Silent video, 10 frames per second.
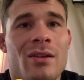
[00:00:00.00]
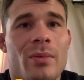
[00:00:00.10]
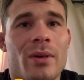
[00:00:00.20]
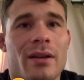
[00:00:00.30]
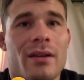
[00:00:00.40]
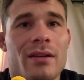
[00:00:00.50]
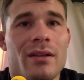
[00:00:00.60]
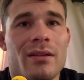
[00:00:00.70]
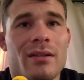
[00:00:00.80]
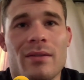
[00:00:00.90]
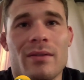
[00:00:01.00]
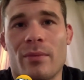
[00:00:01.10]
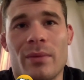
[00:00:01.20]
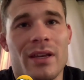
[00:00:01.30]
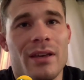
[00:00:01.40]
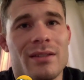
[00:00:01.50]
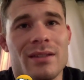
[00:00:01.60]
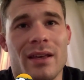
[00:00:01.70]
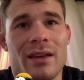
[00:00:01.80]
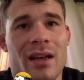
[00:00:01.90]
But for me,
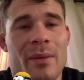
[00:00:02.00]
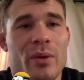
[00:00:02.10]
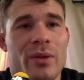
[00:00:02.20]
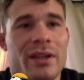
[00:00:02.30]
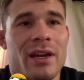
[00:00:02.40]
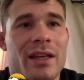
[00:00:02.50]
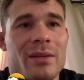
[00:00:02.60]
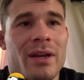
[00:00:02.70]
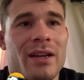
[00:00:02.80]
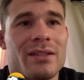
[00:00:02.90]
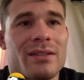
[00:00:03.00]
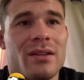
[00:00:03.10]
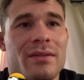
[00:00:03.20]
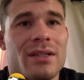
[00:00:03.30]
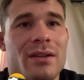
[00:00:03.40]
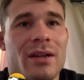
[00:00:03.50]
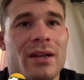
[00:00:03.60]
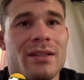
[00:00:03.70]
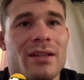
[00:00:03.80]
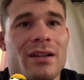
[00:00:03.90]
it's like I'm the only guy that made it to the UFC
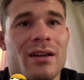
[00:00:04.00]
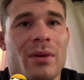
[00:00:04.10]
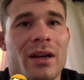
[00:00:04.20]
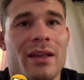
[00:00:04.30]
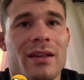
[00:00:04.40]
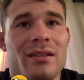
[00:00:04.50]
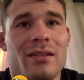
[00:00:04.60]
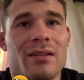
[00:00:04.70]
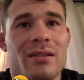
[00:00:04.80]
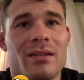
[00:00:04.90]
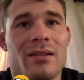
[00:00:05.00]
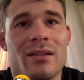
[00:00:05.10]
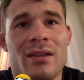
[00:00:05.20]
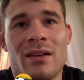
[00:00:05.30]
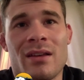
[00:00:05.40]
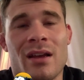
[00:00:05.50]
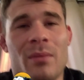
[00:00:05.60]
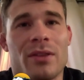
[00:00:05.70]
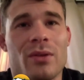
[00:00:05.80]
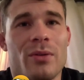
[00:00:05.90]
around here. I'm kind of like,
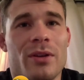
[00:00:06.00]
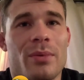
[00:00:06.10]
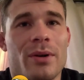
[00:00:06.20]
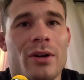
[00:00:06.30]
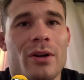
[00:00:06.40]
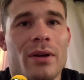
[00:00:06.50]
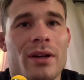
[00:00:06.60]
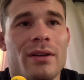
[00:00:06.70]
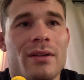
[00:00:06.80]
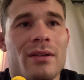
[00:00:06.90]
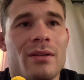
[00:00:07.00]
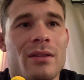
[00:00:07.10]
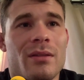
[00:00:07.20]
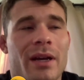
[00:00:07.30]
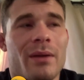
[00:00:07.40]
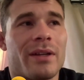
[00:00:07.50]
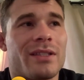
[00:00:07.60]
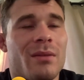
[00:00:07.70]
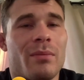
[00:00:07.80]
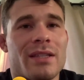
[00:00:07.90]
I'm not the only pro, but my, my
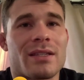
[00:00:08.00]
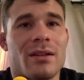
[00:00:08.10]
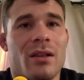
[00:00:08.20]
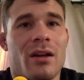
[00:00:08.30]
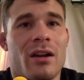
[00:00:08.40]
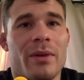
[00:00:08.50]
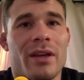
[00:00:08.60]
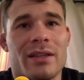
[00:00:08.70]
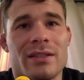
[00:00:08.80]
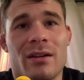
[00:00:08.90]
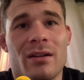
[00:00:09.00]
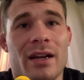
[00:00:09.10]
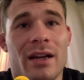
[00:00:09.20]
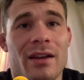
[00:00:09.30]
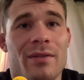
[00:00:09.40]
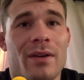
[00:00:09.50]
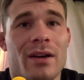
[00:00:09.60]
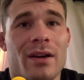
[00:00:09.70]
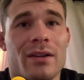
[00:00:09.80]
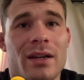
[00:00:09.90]
team bases a lot on me because they're all kind of like
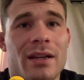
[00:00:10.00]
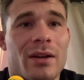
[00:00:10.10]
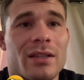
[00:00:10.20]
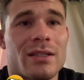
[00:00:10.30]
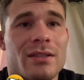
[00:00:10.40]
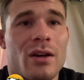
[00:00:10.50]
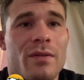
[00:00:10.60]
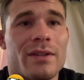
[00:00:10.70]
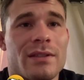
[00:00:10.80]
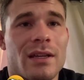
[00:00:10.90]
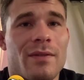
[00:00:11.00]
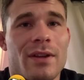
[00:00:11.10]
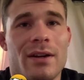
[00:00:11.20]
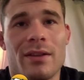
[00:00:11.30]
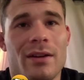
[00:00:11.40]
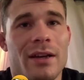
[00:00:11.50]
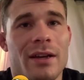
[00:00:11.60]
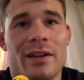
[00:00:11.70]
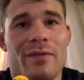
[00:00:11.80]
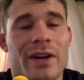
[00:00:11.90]
fucked right now because this COVID stuff. They're they're
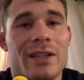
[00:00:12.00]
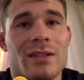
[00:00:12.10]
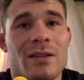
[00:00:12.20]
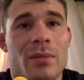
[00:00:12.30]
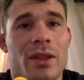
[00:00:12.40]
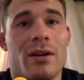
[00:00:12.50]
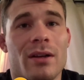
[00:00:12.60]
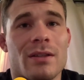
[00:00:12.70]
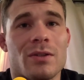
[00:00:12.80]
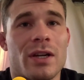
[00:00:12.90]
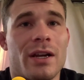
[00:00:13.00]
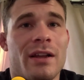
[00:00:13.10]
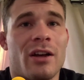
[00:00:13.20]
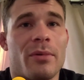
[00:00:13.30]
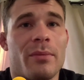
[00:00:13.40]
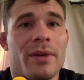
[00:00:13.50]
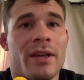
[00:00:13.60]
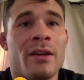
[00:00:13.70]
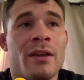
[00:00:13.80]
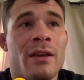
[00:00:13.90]
not getting fights, but they're all still training and helping me.